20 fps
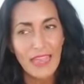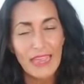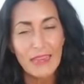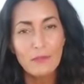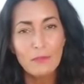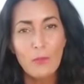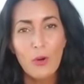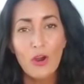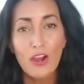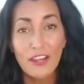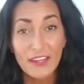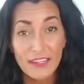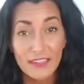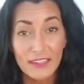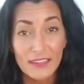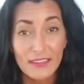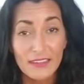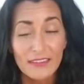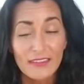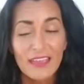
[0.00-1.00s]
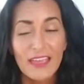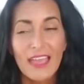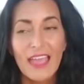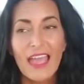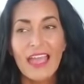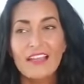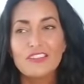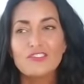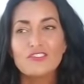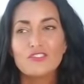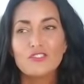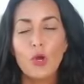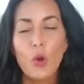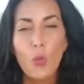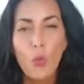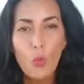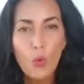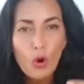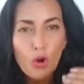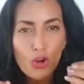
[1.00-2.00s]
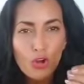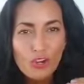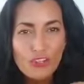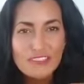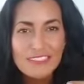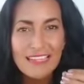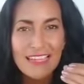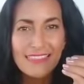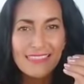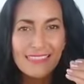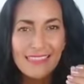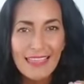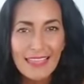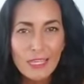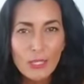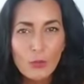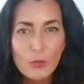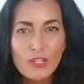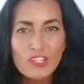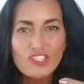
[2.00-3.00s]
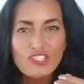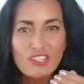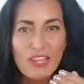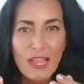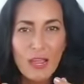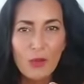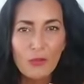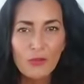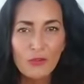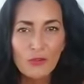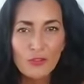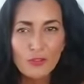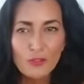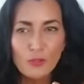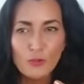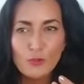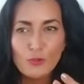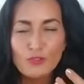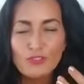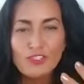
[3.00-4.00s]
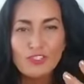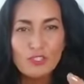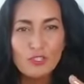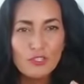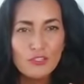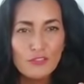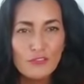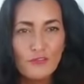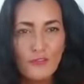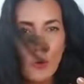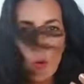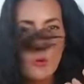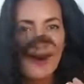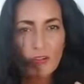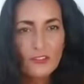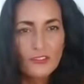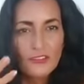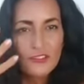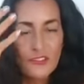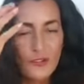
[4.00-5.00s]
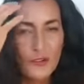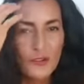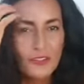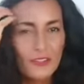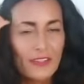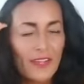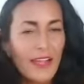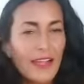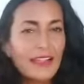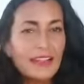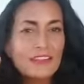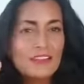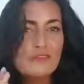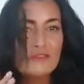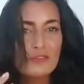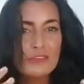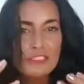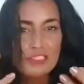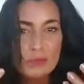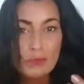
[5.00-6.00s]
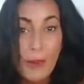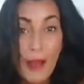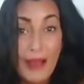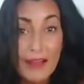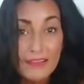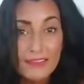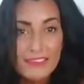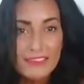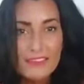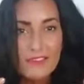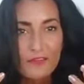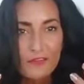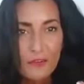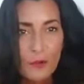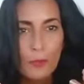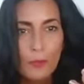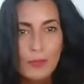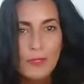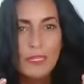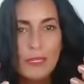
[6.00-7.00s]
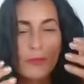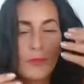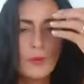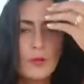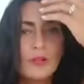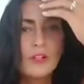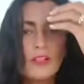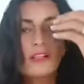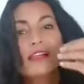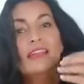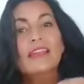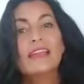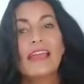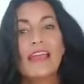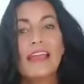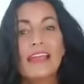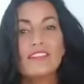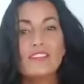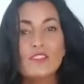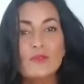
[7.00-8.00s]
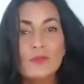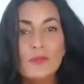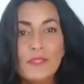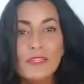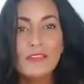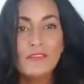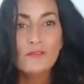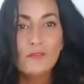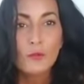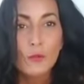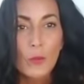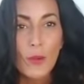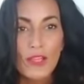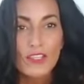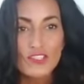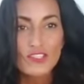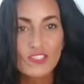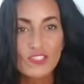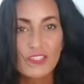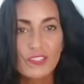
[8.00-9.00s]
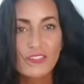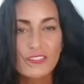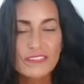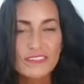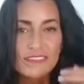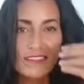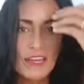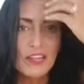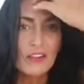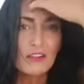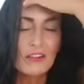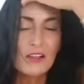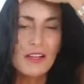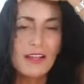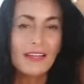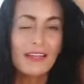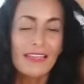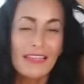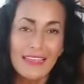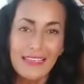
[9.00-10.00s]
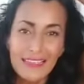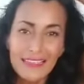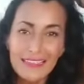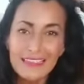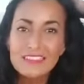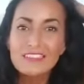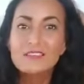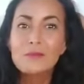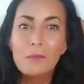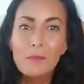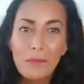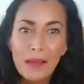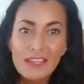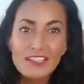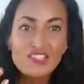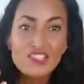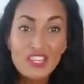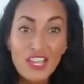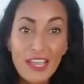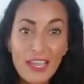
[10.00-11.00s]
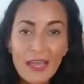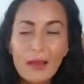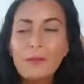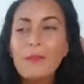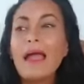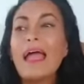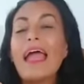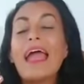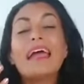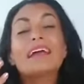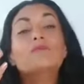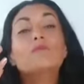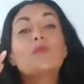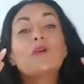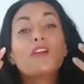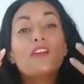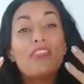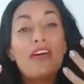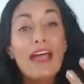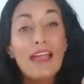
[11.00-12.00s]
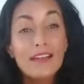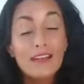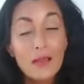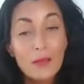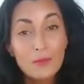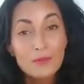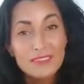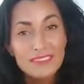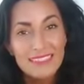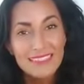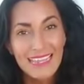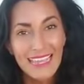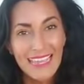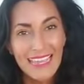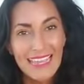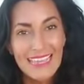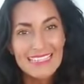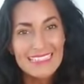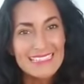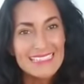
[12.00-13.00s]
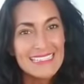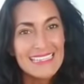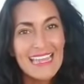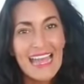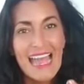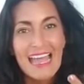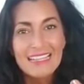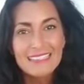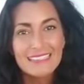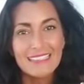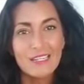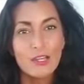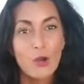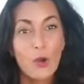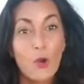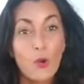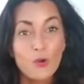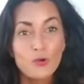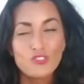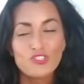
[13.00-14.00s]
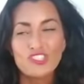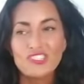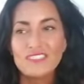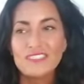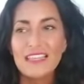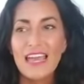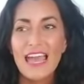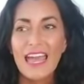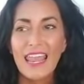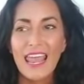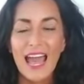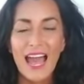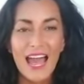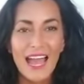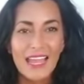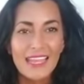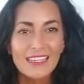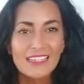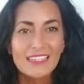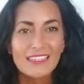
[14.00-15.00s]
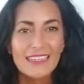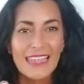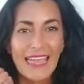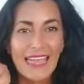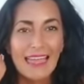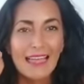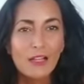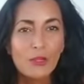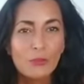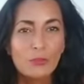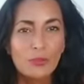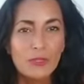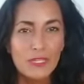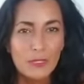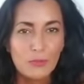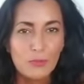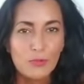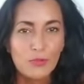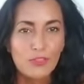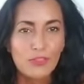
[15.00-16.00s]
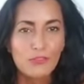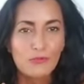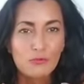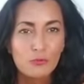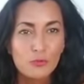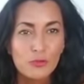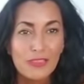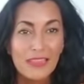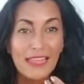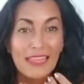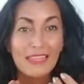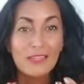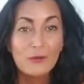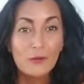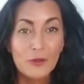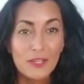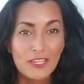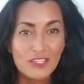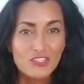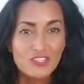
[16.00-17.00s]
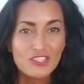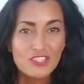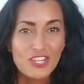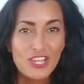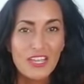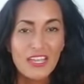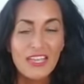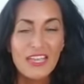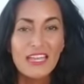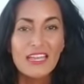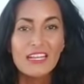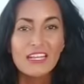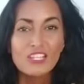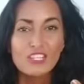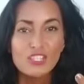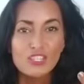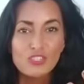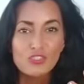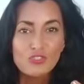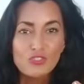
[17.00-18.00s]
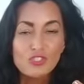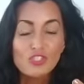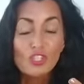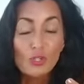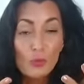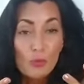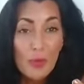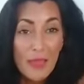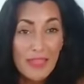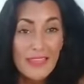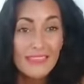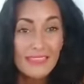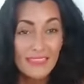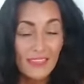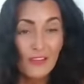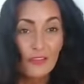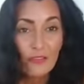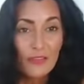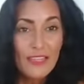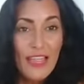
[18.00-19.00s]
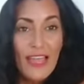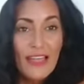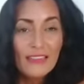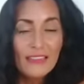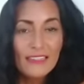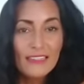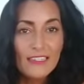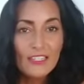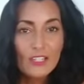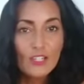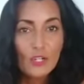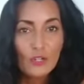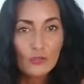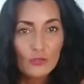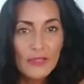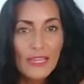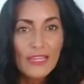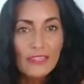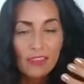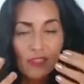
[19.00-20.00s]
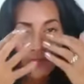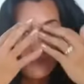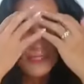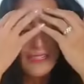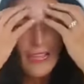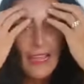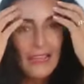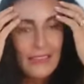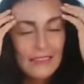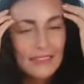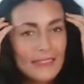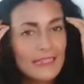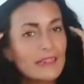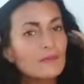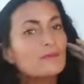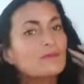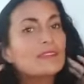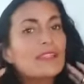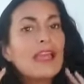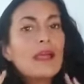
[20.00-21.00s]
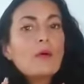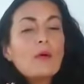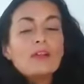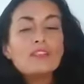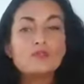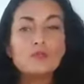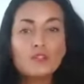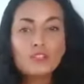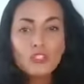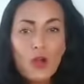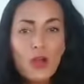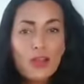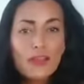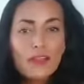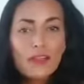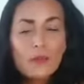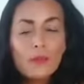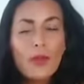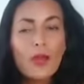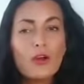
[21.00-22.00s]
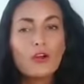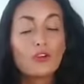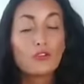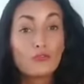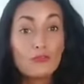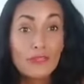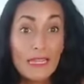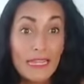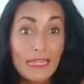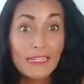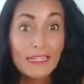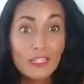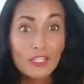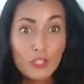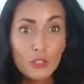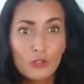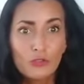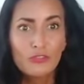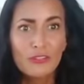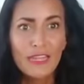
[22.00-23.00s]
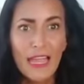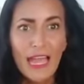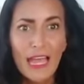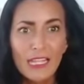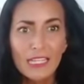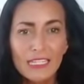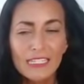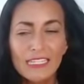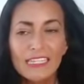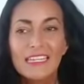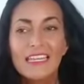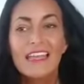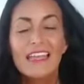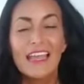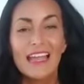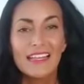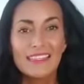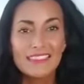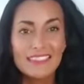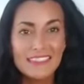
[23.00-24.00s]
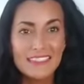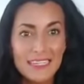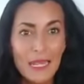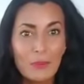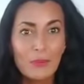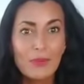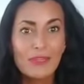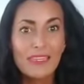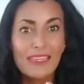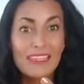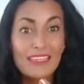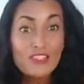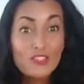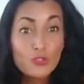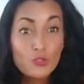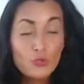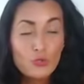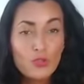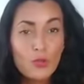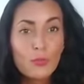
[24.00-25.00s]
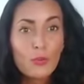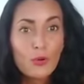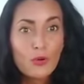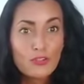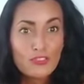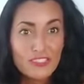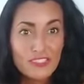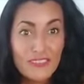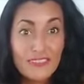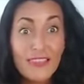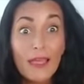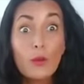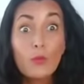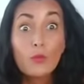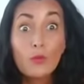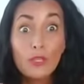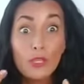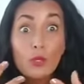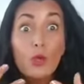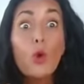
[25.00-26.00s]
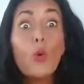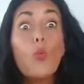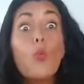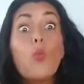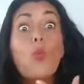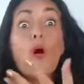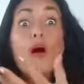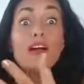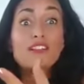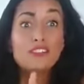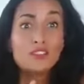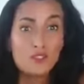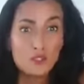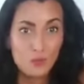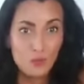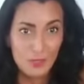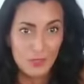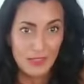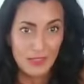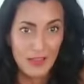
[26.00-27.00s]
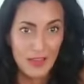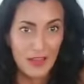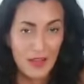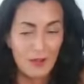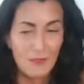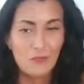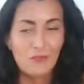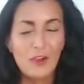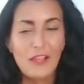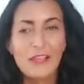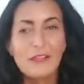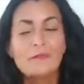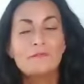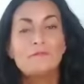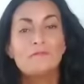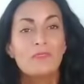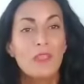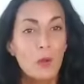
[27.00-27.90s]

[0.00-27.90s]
and marketing. And so words and language and how they're used to evoke a certain kind of response from people and to be influential, etc., is my jam. And where that comes in handy as a coach is that I can help people through language to paint their reality, to create the reality. Now, as we're talking about creating a new reality and stepping into the person that we want to become, right?